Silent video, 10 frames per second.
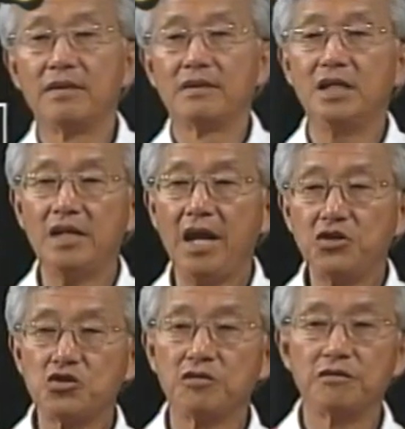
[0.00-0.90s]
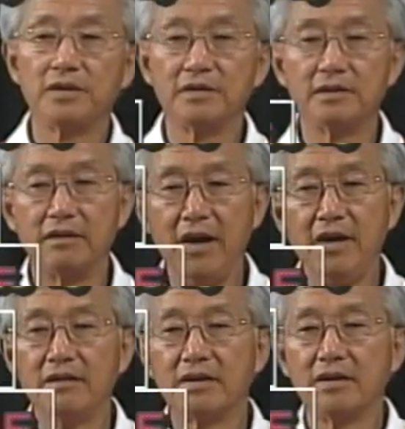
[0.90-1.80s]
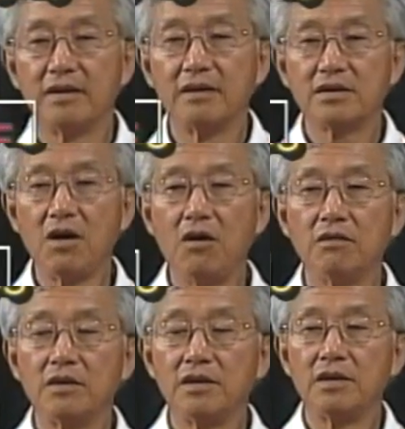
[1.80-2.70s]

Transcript: TH, all right? So